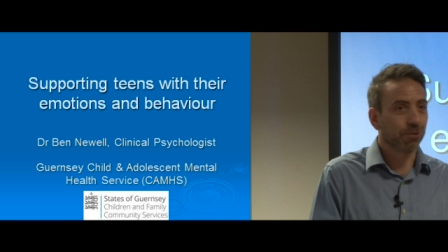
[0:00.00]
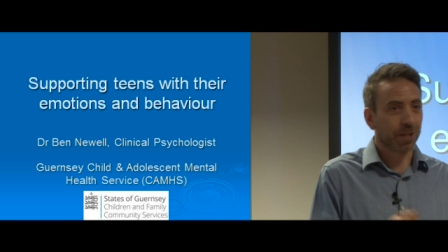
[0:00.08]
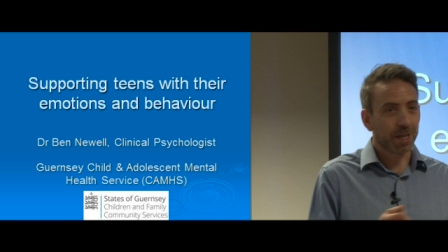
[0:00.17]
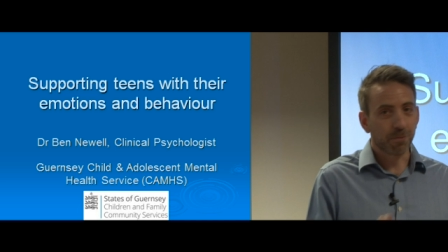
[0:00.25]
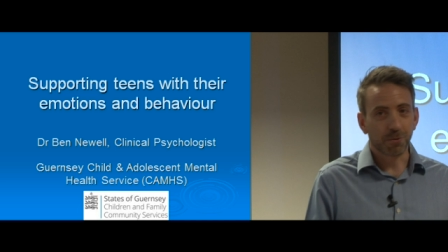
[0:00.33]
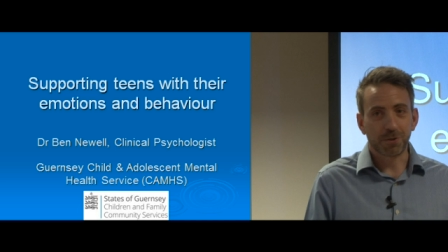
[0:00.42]

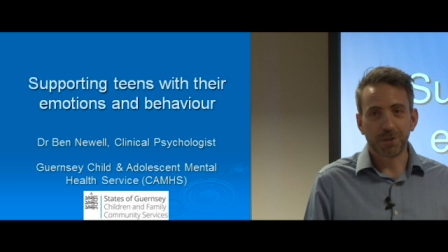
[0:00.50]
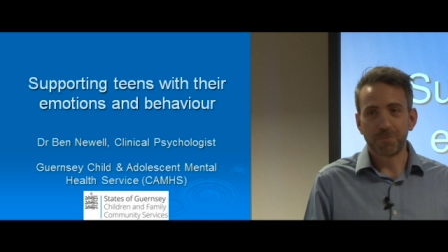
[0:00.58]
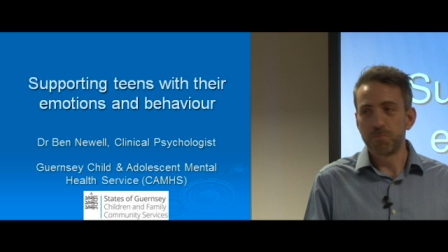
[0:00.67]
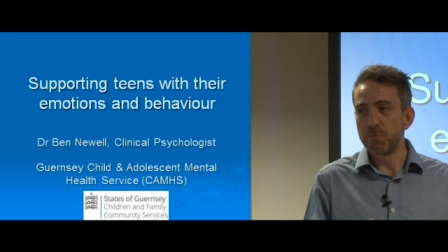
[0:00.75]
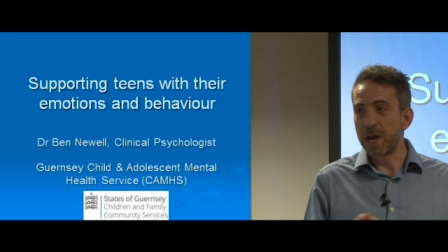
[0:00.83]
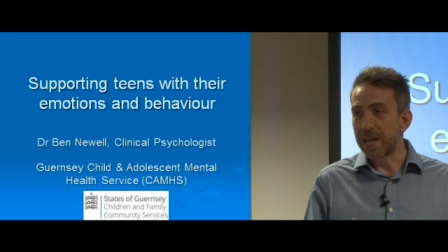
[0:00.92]
able to
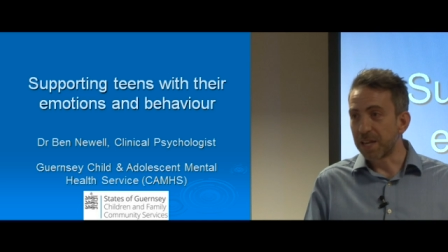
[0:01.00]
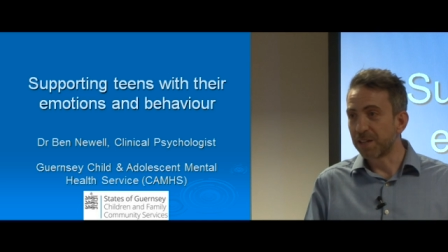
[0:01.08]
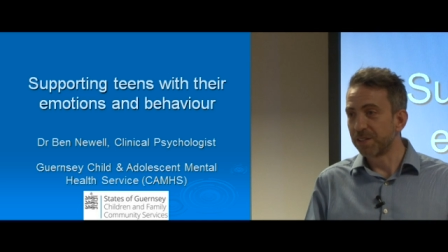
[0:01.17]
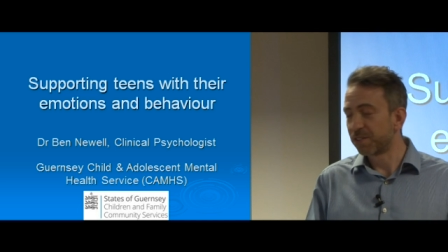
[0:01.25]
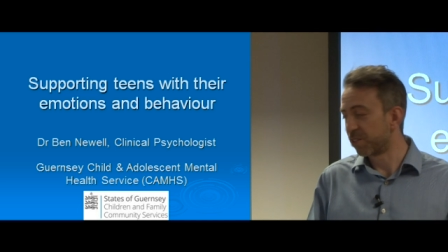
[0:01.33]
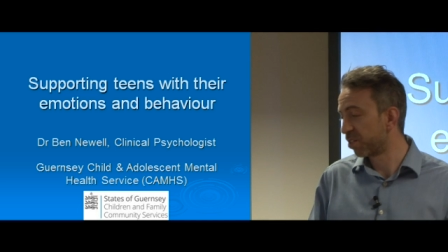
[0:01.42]
make
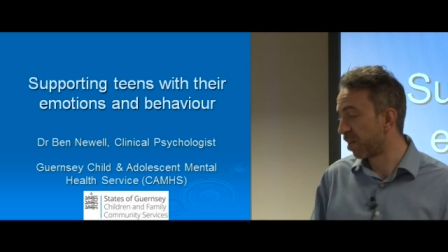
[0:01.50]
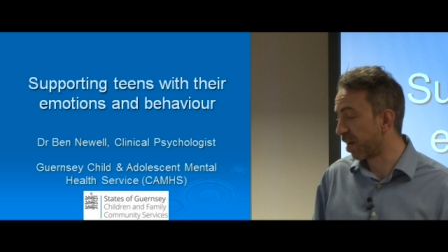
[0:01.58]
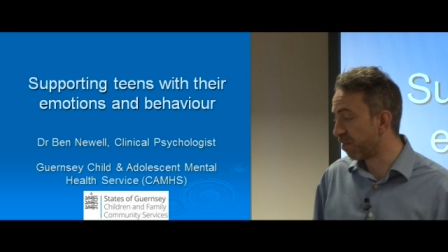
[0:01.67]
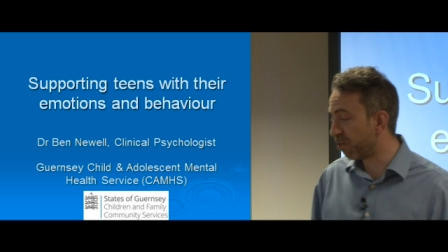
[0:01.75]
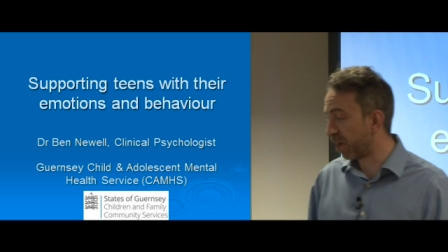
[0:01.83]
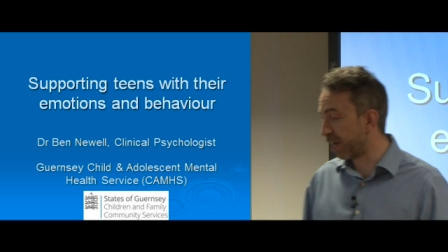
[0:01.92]
and sustain
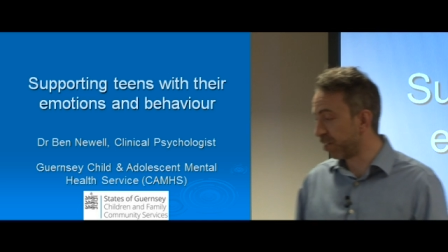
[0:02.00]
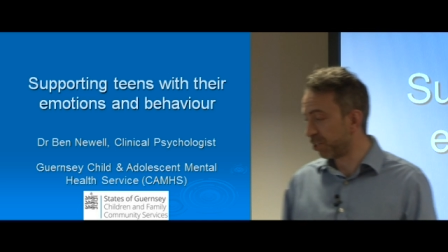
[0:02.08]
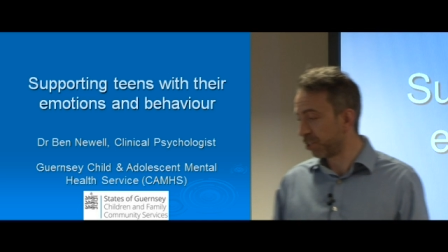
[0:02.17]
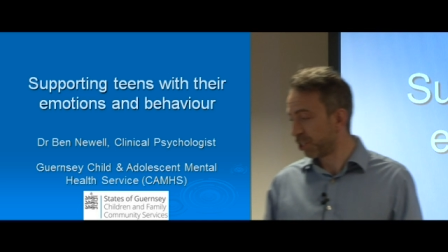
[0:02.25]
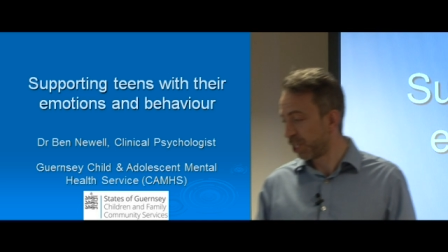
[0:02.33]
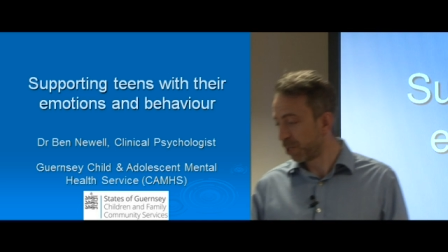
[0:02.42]

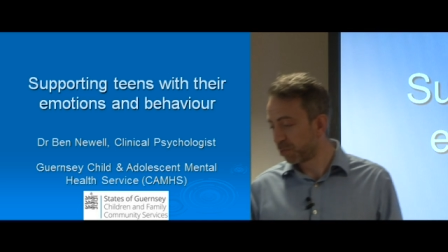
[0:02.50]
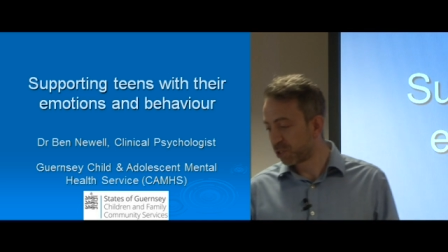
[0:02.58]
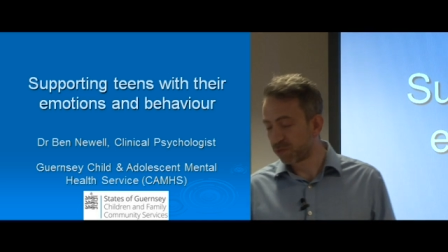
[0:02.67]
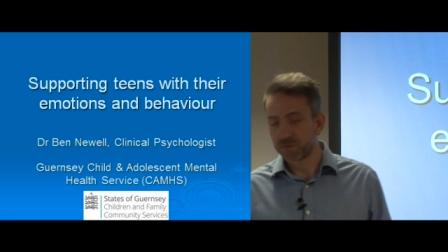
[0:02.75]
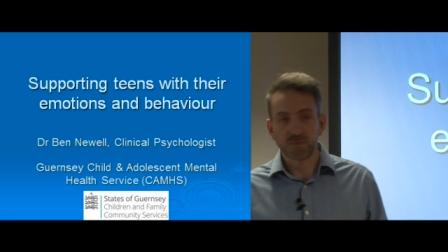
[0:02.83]
relationships,